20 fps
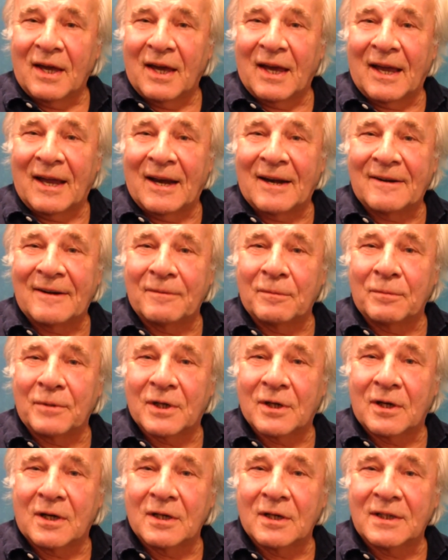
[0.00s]
and we
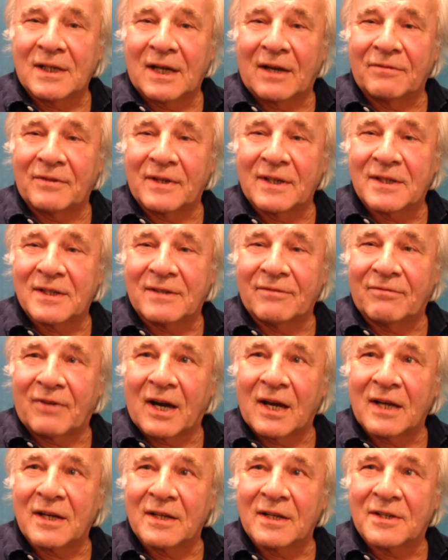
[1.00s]
can't have this
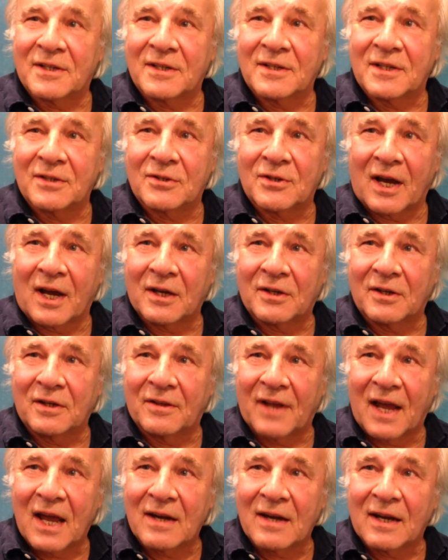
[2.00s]
divided society
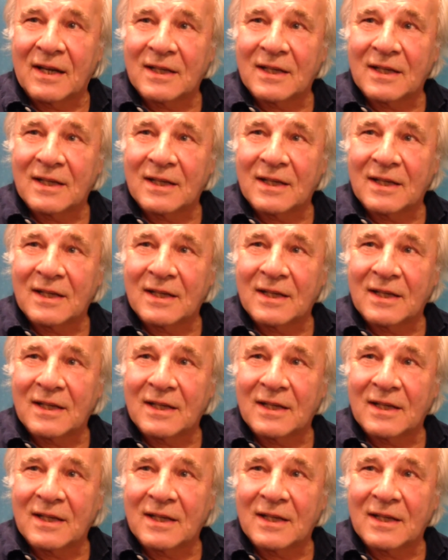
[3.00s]
then